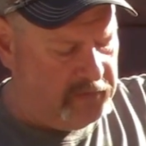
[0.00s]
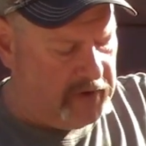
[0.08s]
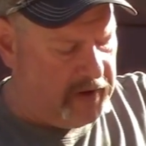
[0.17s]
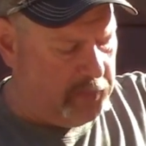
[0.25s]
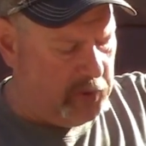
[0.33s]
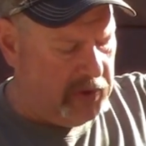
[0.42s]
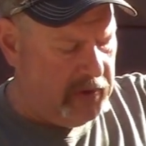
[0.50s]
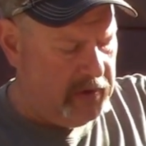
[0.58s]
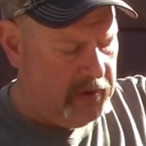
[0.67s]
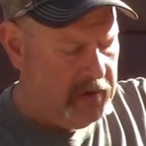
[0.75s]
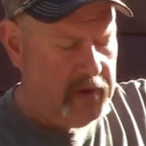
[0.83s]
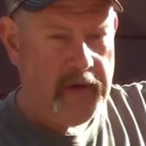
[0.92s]
up.
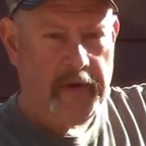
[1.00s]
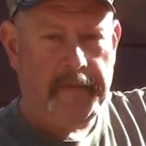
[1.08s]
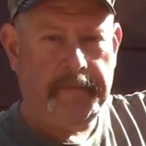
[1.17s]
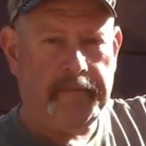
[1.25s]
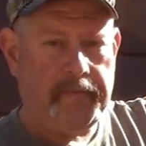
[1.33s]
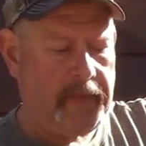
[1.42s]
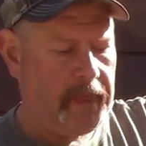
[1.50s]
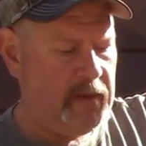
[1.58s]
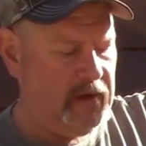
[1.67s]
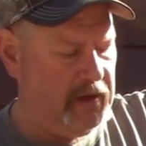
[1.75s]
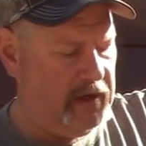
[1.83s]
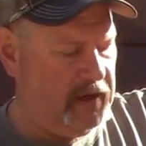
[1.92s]

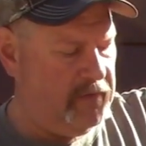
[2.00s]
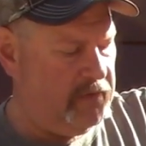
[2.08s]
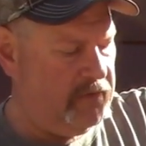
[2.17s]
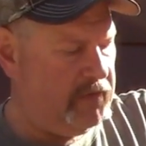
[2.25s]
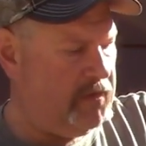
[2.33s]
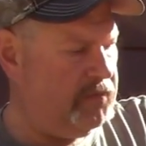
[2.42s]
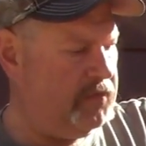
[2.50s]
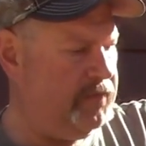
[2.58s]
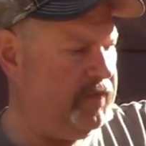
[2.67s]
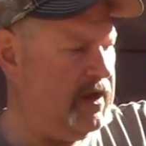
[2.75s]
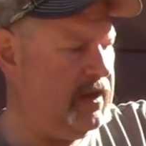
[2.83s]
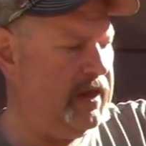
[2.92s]
You can give yourself some
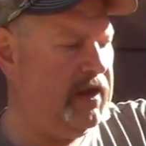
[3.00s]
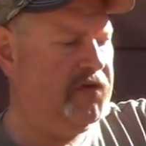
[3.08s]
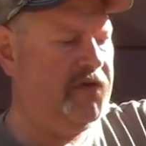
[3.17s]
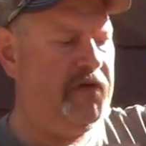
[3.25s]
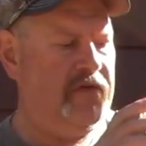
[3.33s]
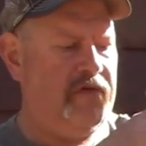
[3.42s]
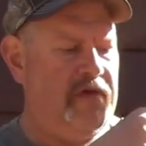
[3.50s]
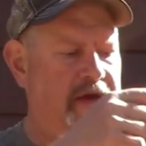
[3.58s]
ventilation. It's great